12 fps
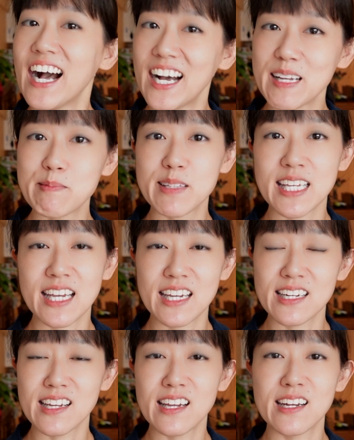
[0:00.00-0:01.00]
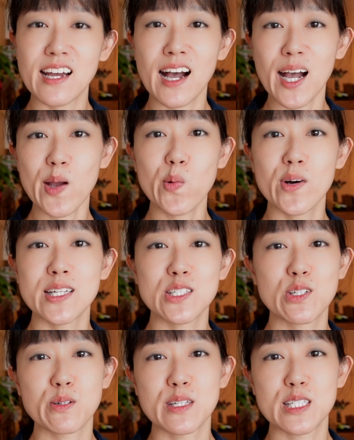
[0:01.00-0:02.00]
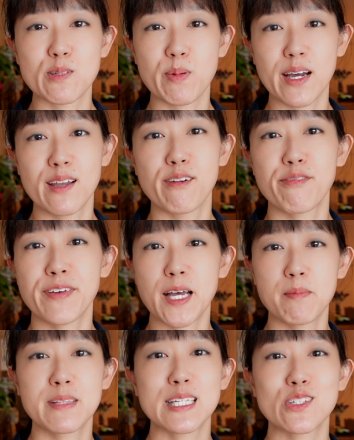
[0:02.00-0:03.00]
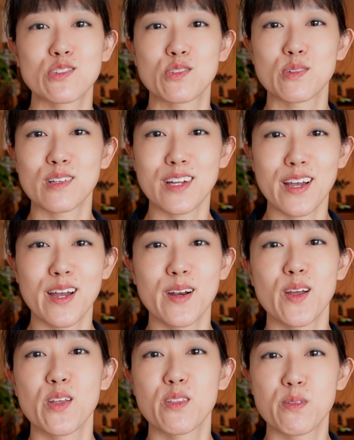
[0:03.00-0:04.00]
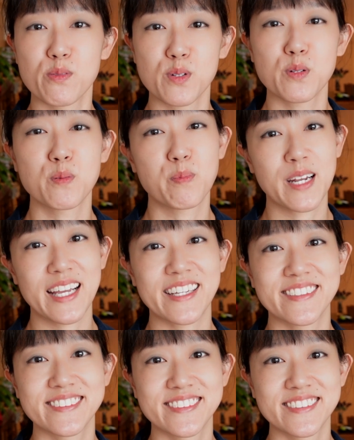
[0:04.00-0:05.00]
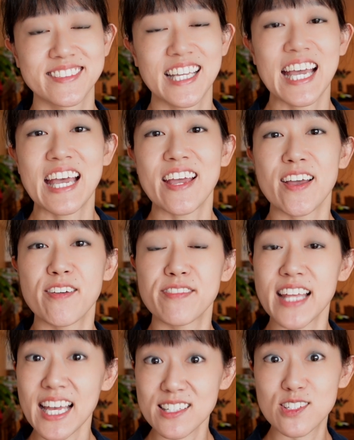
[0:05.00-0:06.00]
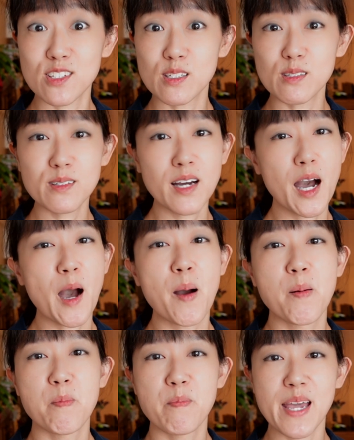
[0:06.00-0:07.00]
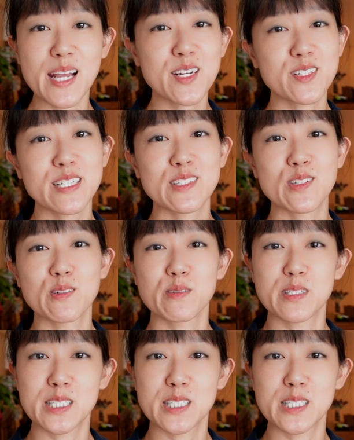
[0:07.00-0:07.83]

I'm Ly-ann and I want to inspire families to learn through play. If that's you, make sure to